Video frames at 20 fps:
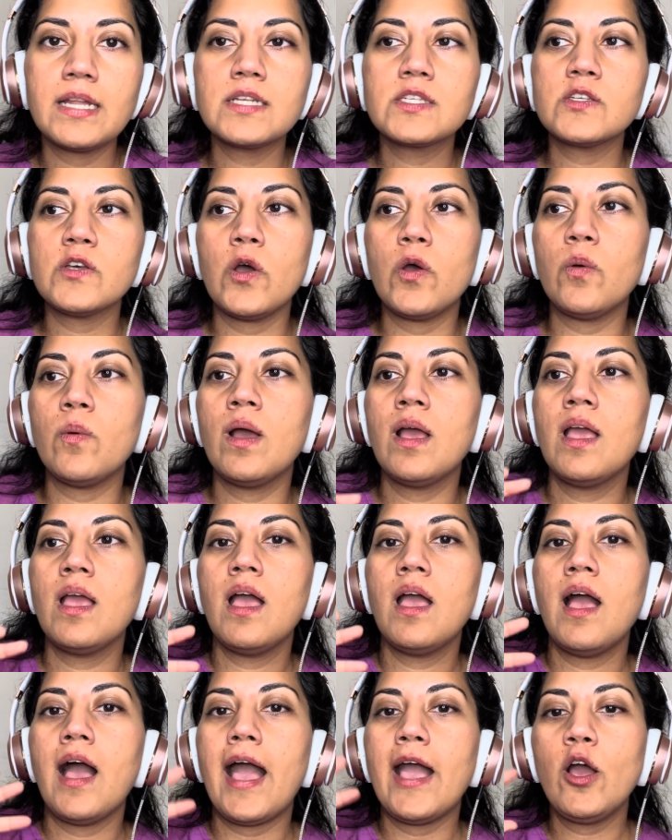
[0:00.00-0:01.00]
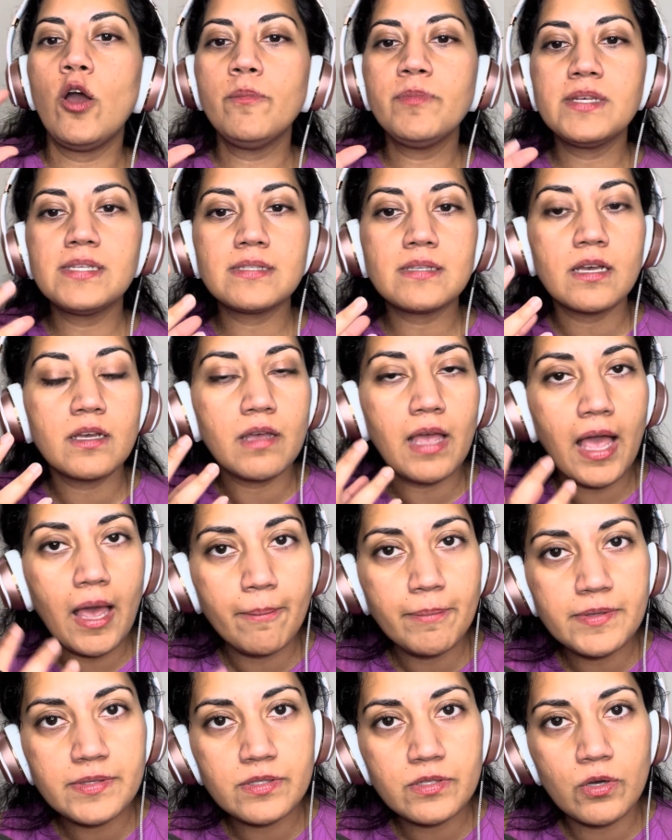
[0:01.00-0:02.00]
So I hope this
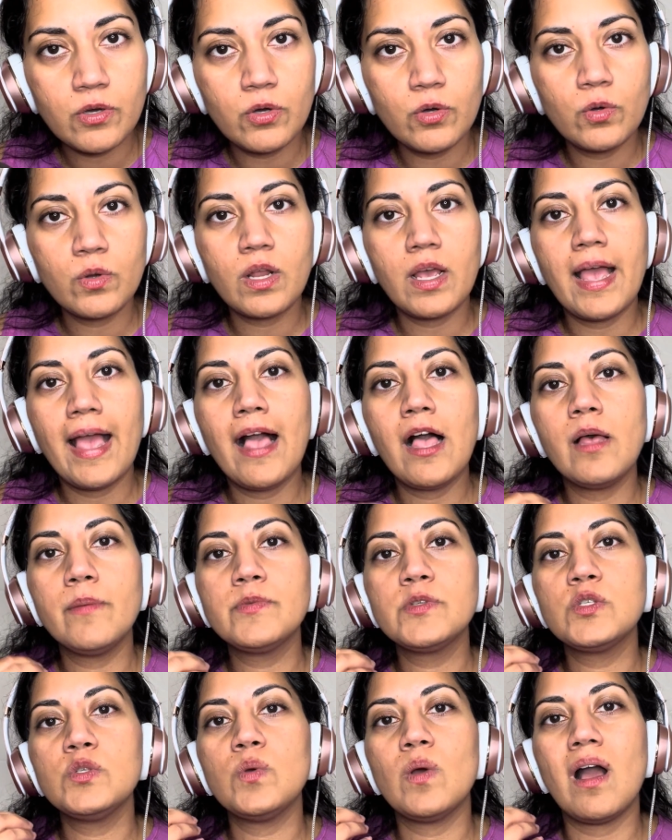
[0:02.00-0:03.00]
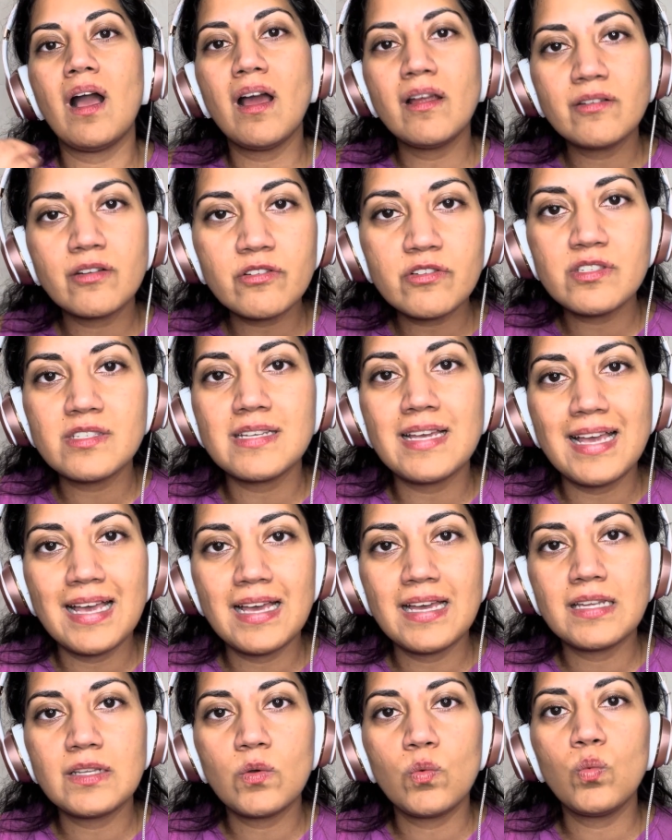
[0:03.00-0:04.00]
episode helps you
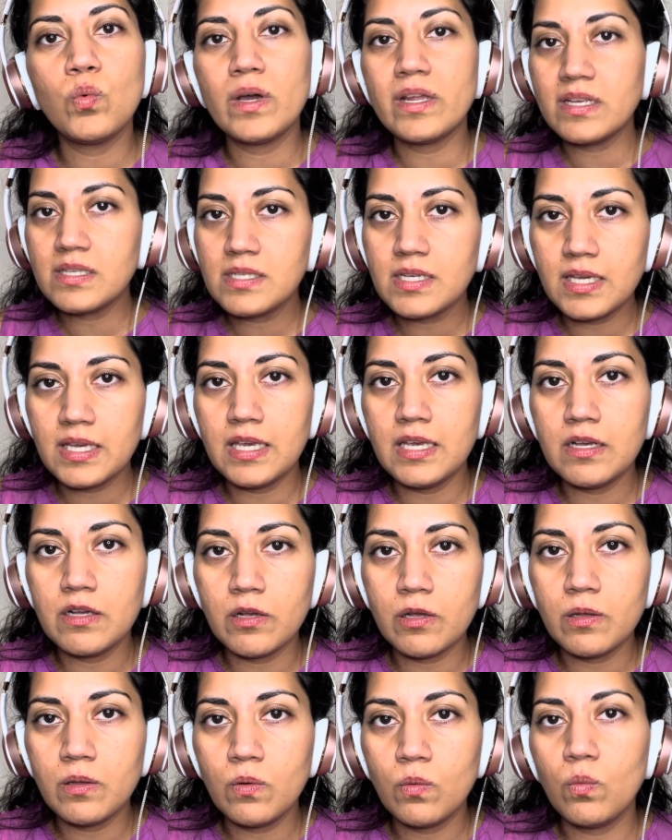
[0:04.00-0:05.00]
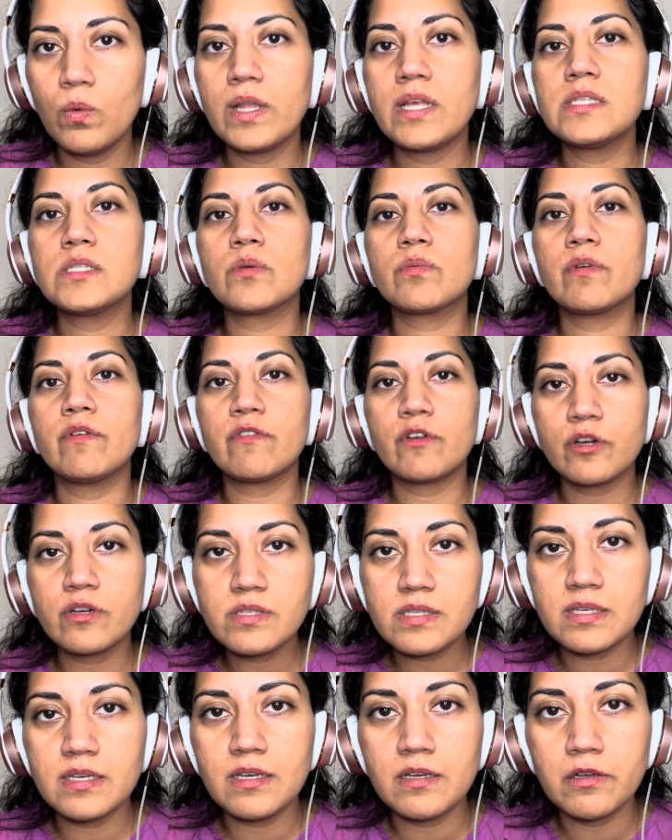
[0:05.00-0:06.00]
understand what is a Kegel, what is a reverse
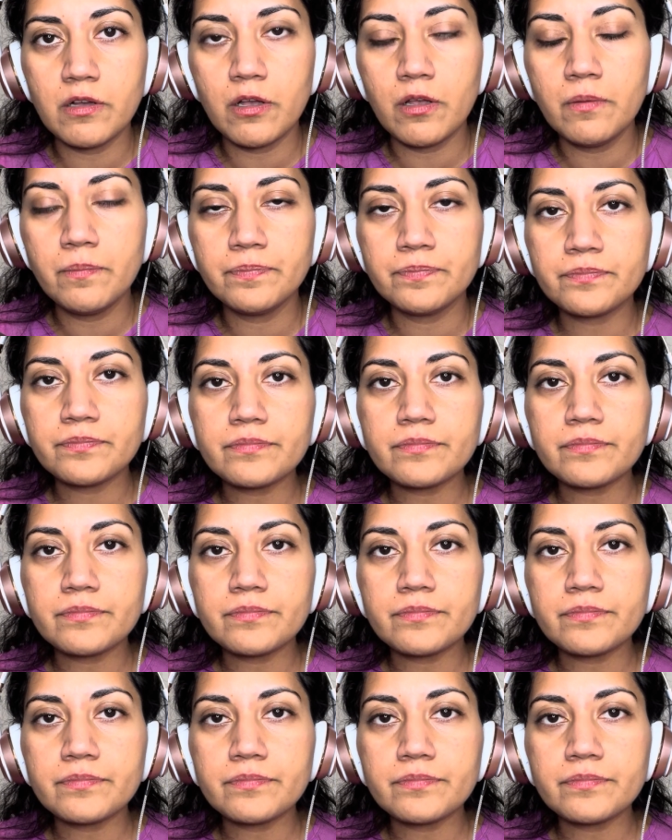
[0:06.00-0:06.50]
Kegel,